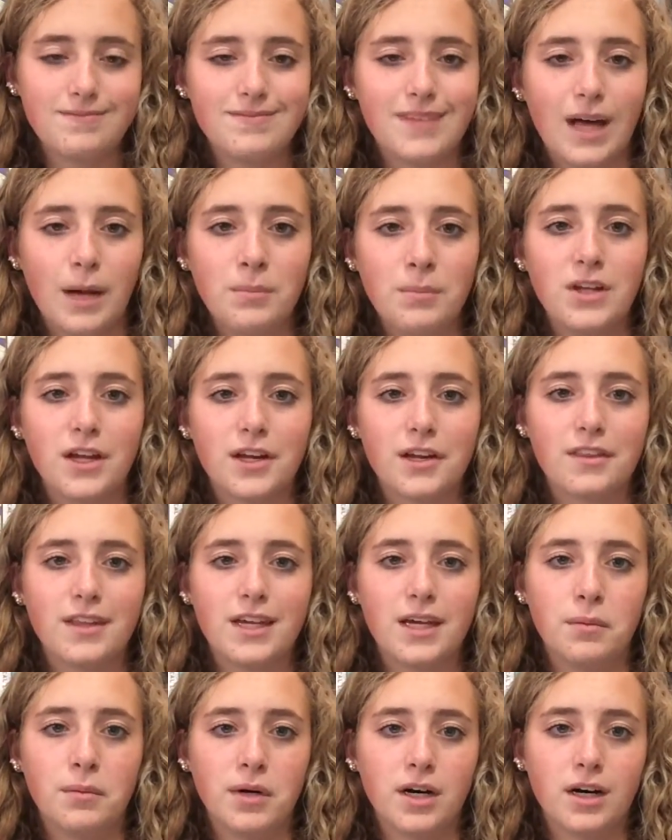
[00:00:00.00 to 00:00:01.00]
I'm none of the
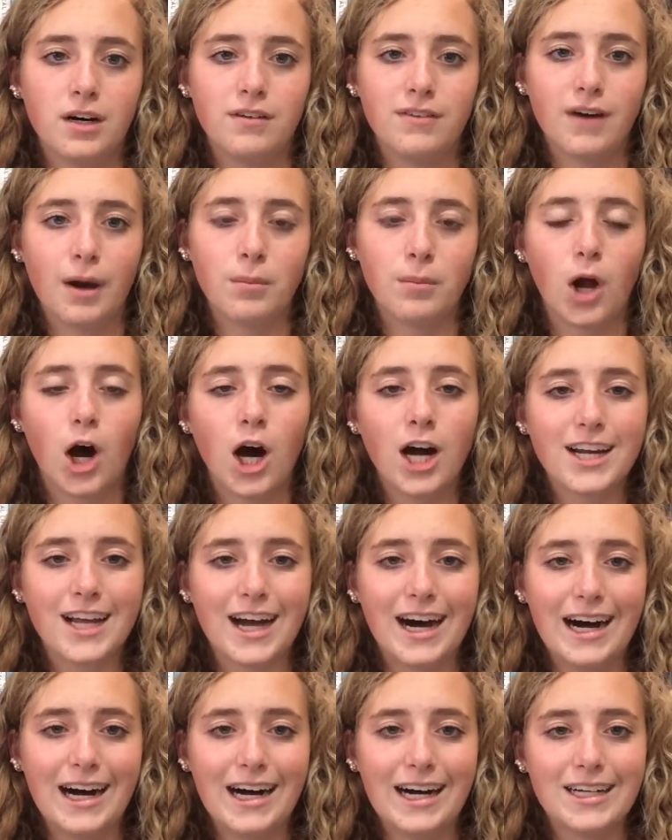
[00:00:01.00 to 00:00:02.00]
above. I'm not
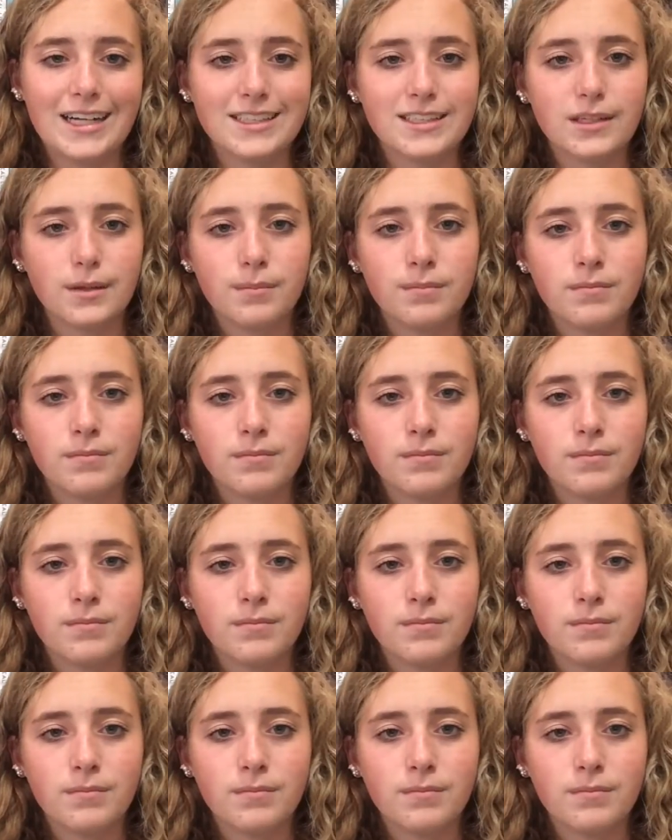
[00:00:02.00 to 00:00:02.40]
kind.